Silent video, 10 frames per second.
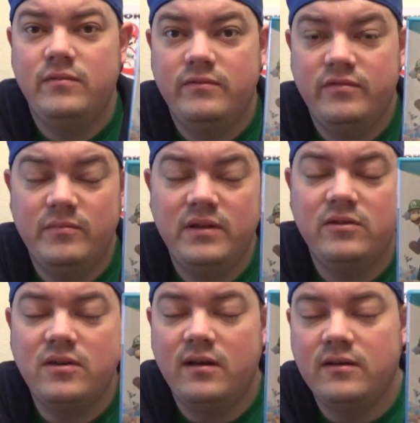For me,
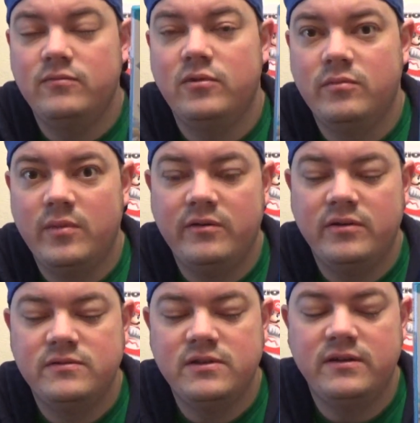you can't go wrong with
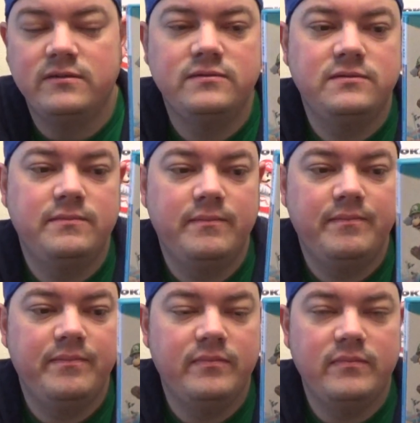Mario titles.
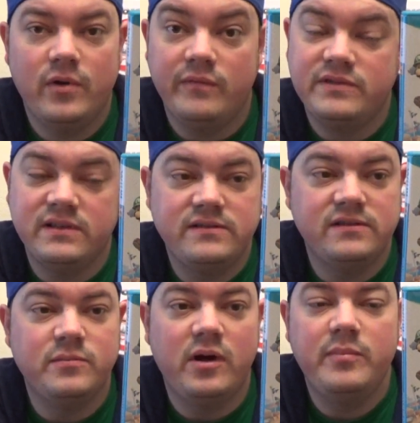Obviously, that's
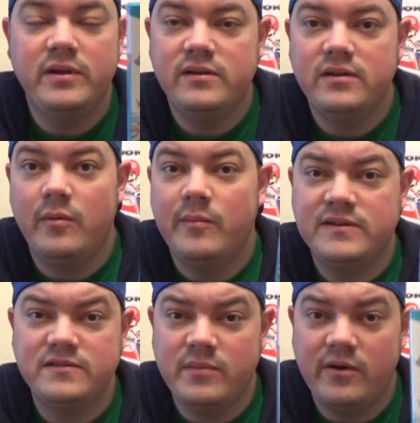just my opinion. I'm a
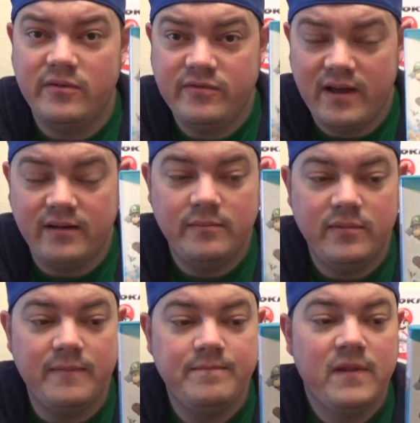massive Mario fan,
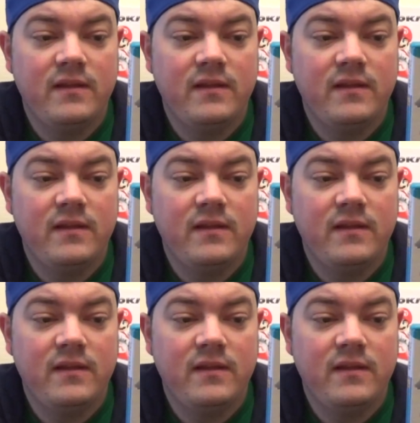but